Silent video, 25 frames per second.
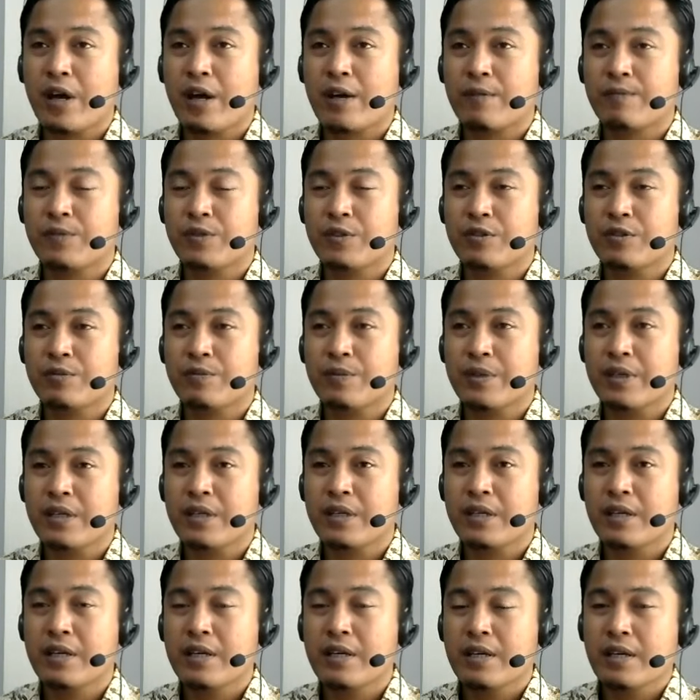have to
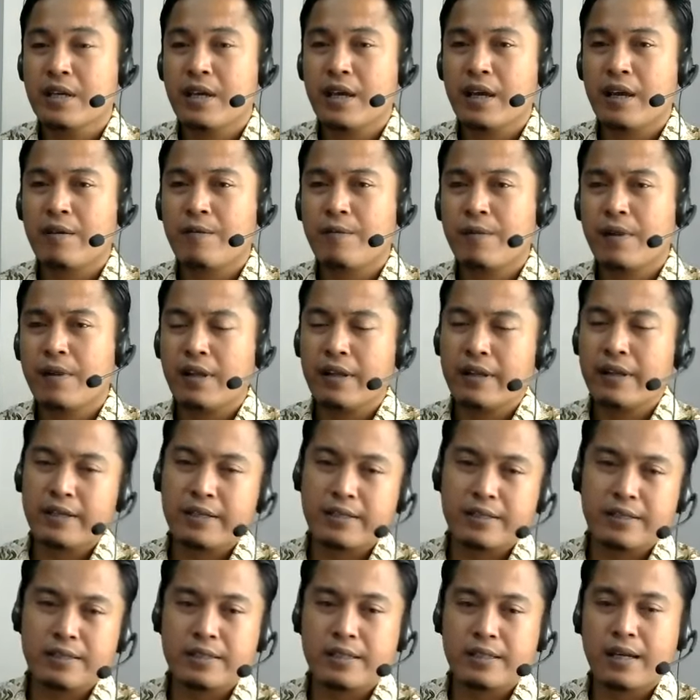be able in
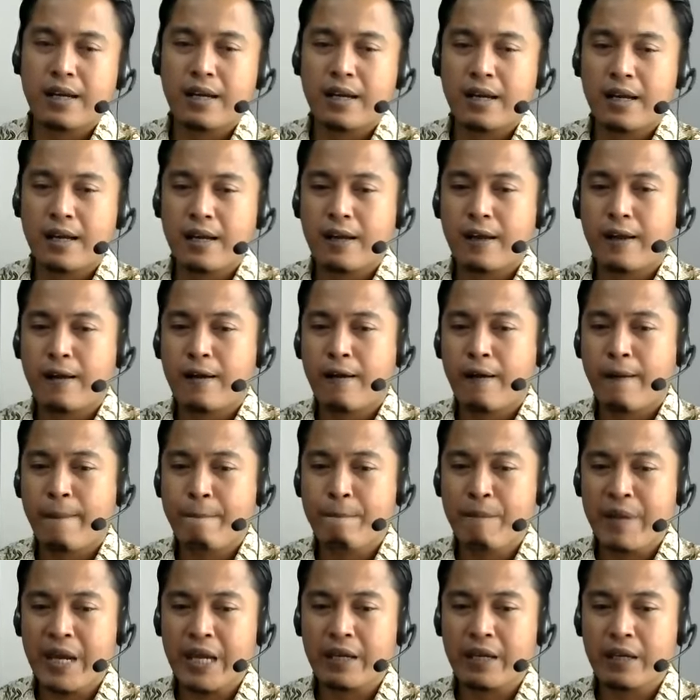uh,
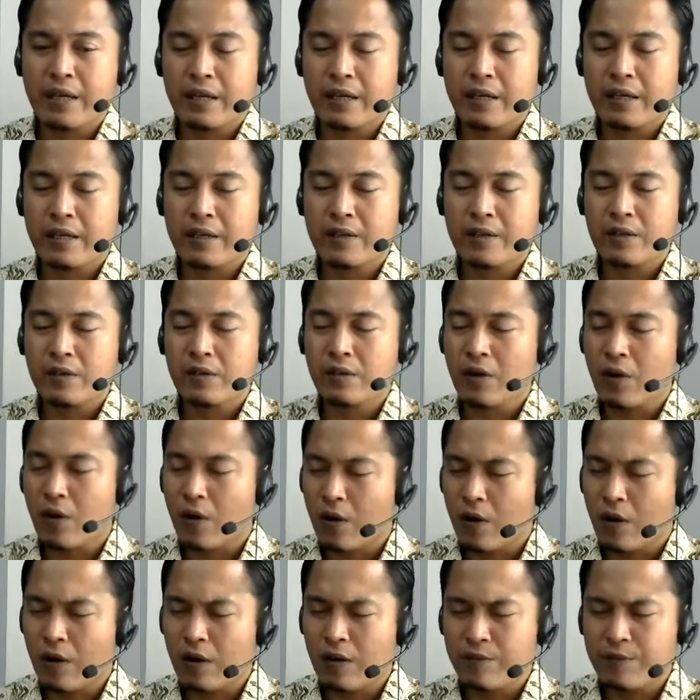making
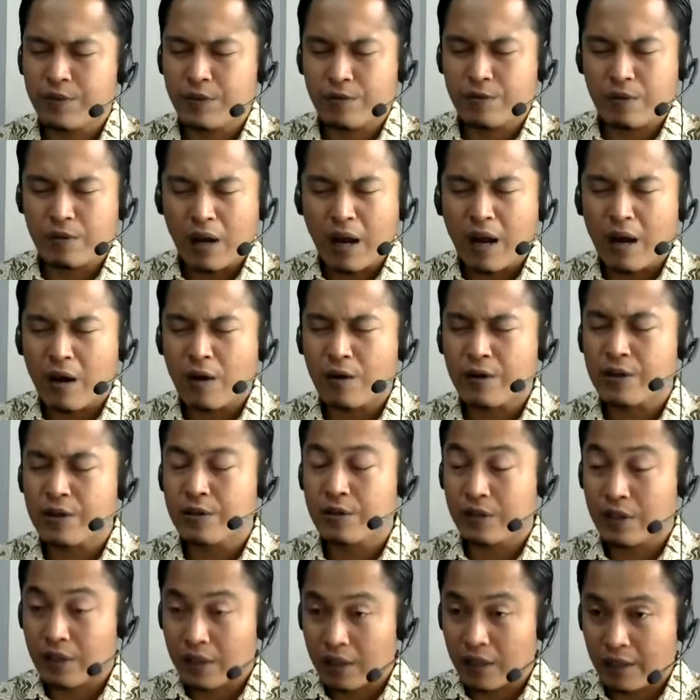all of your audio
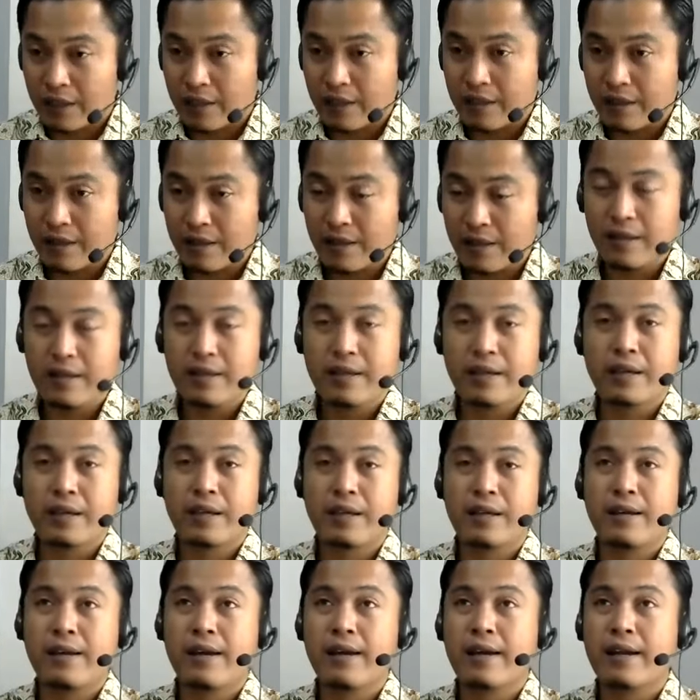clear
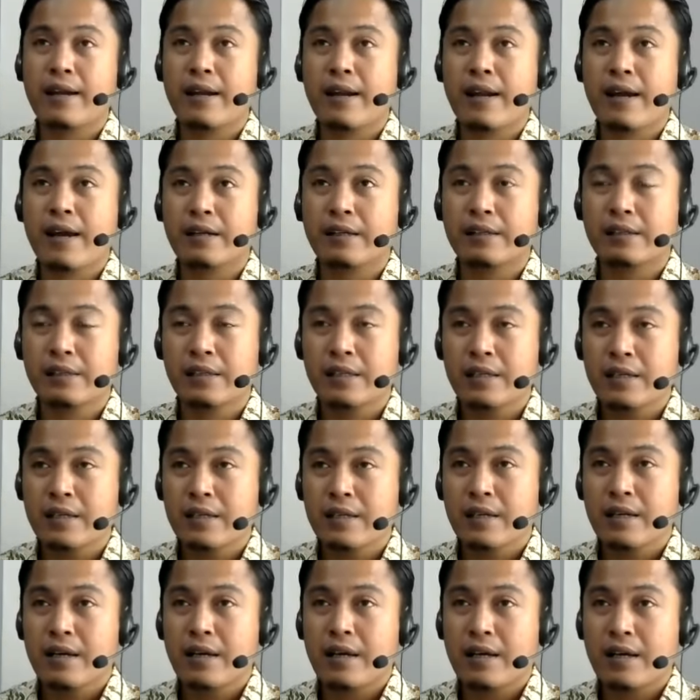yeah and then
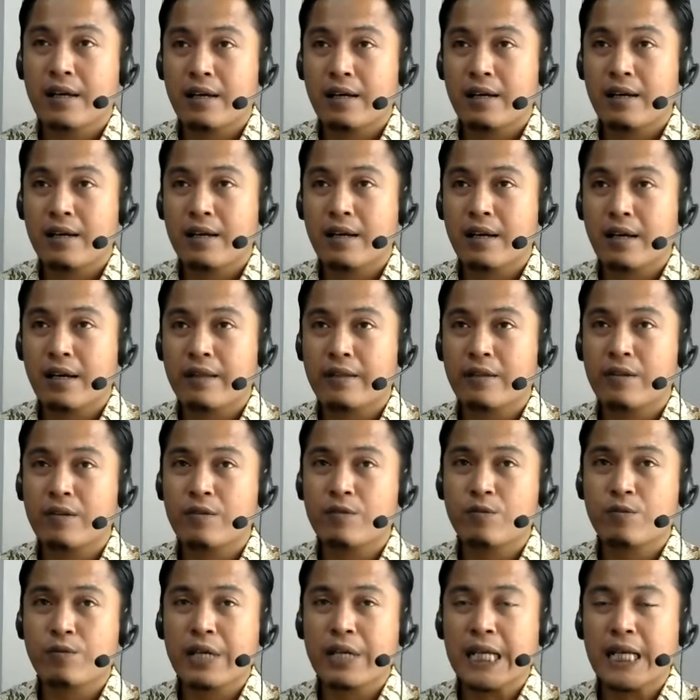uh, I
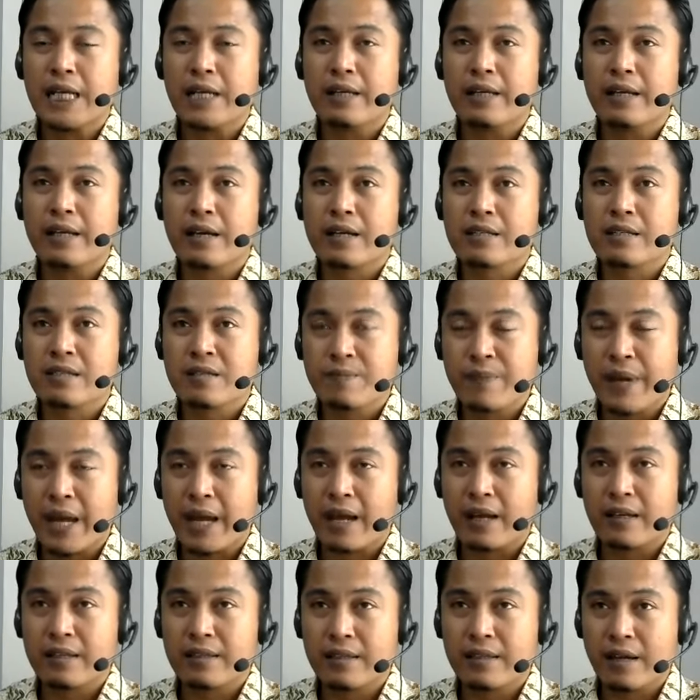don't really
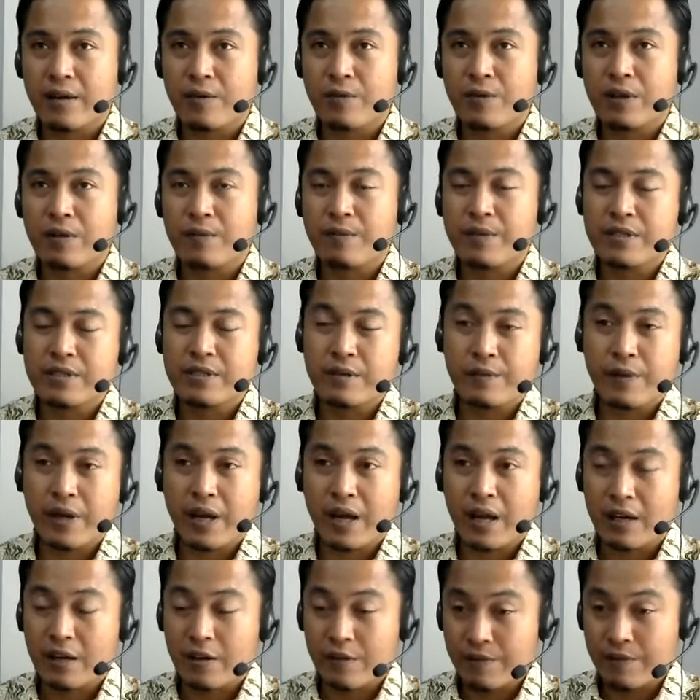expect there will be some
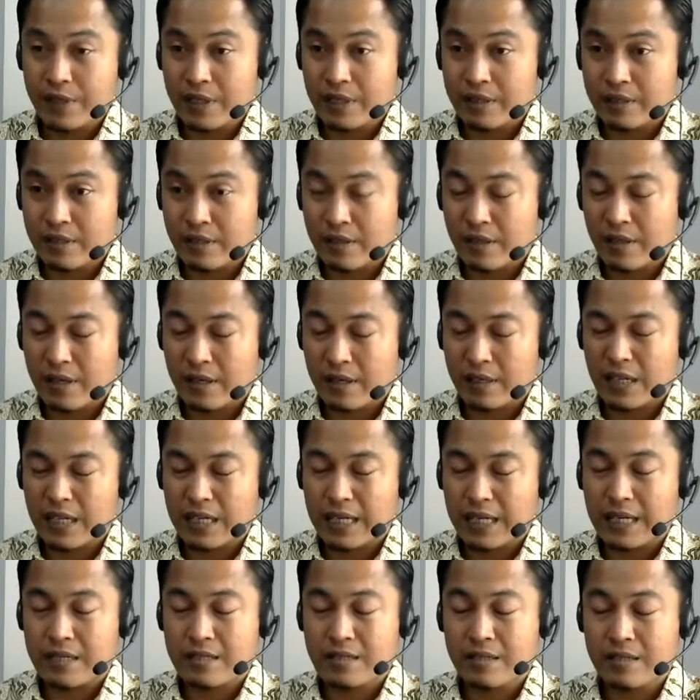kind of internet
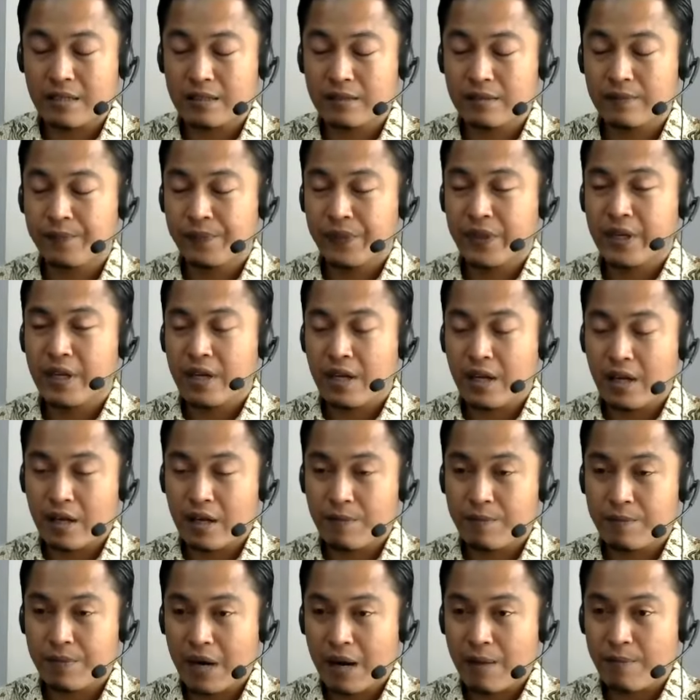connection uh,
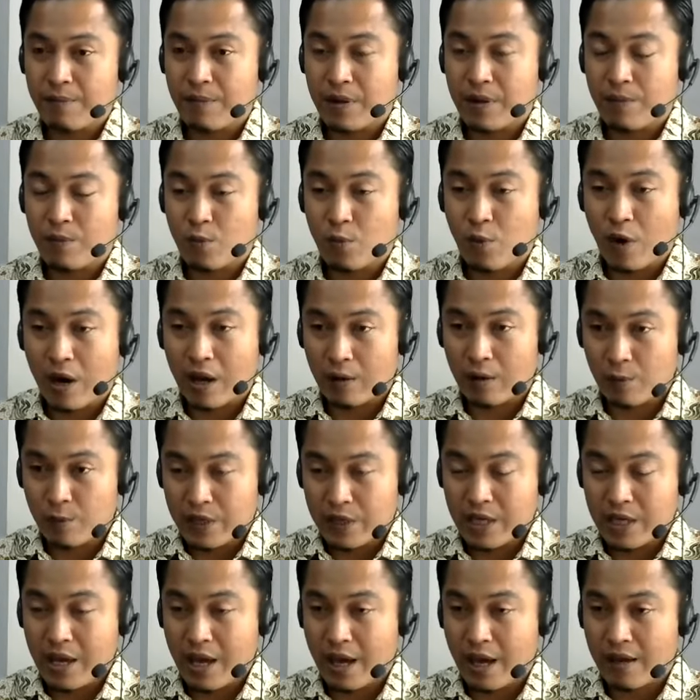problem while
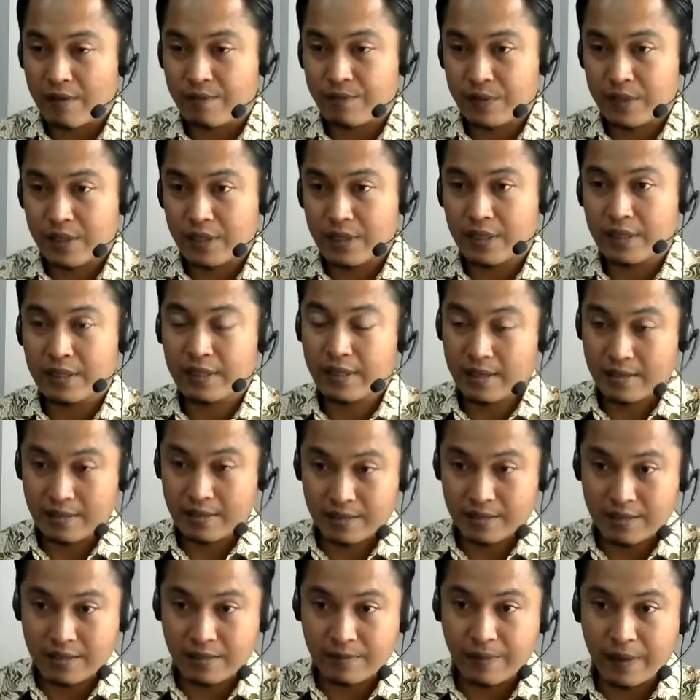we have the
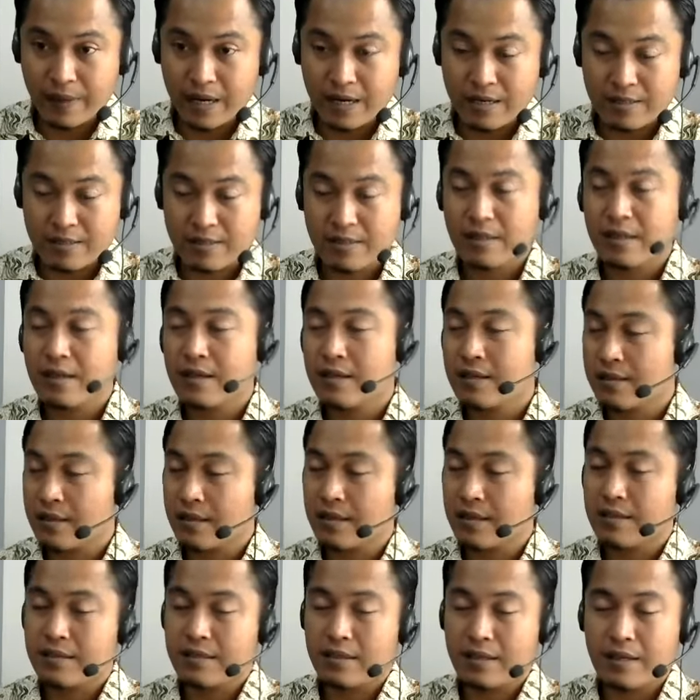thesis defense
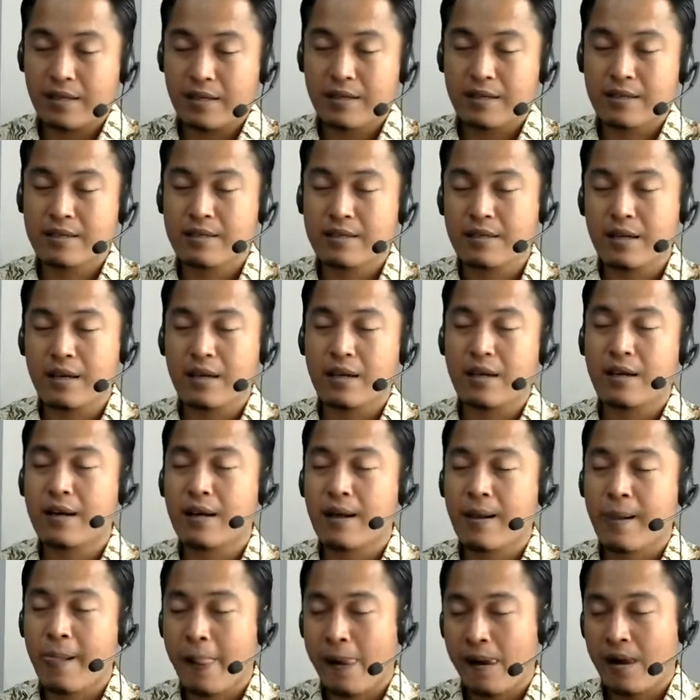since it is
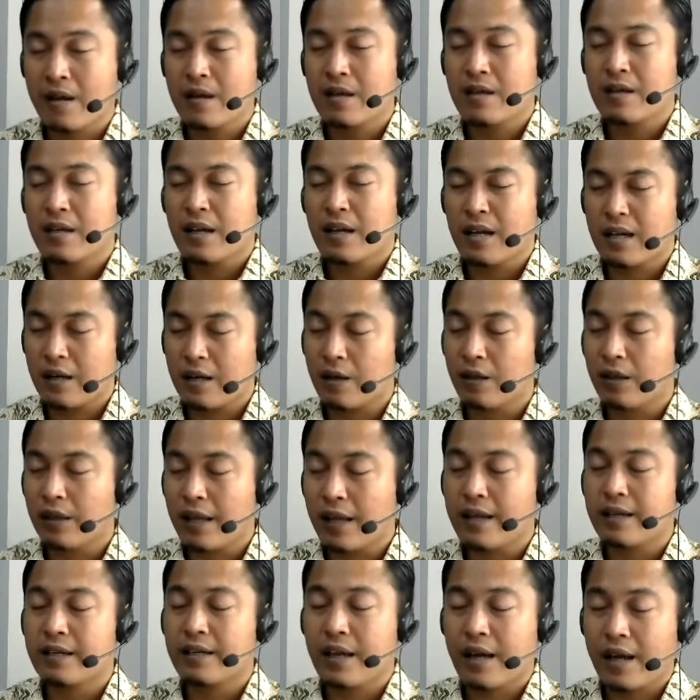uh, an
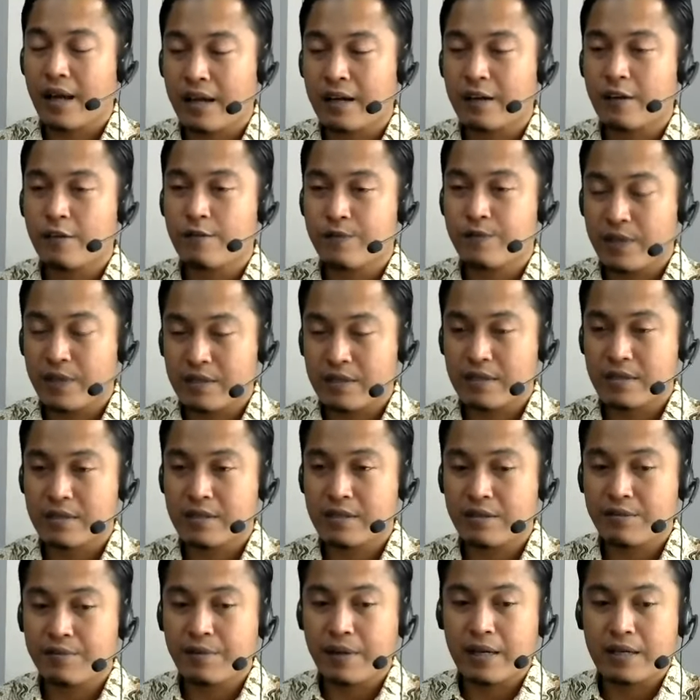online kind of thesis
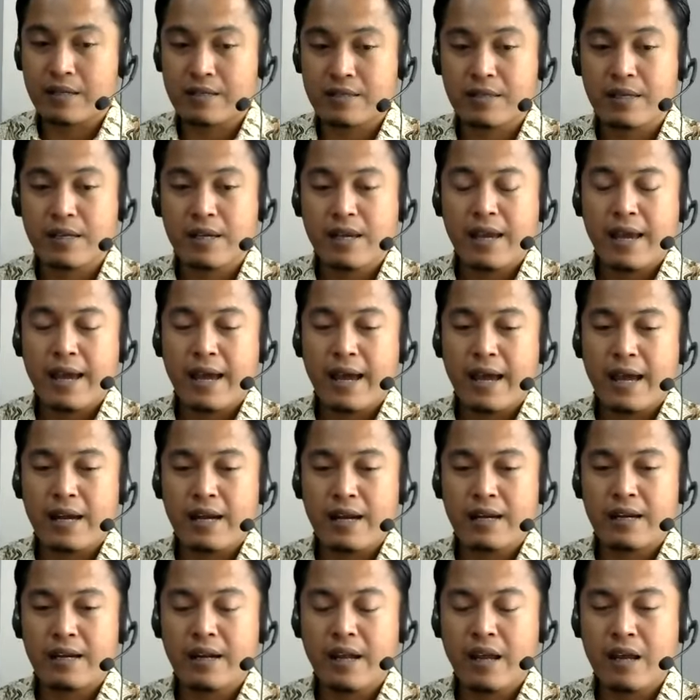defense and
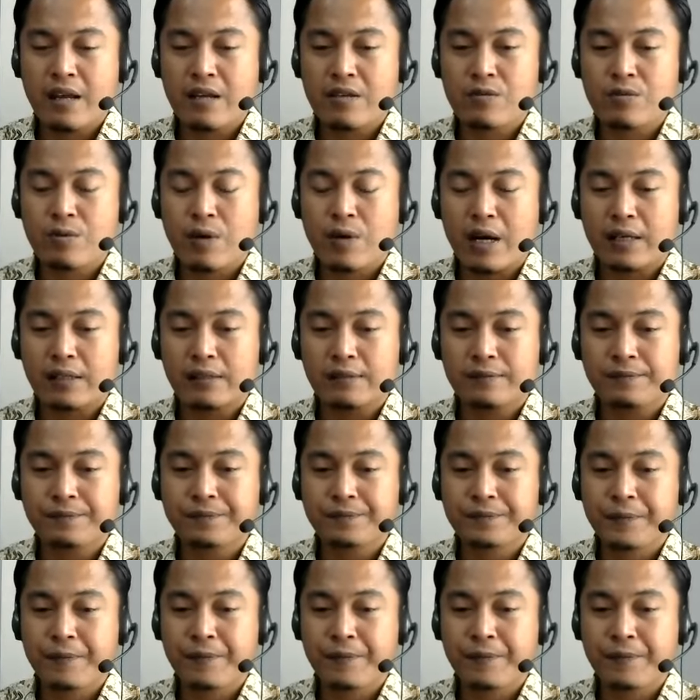the next one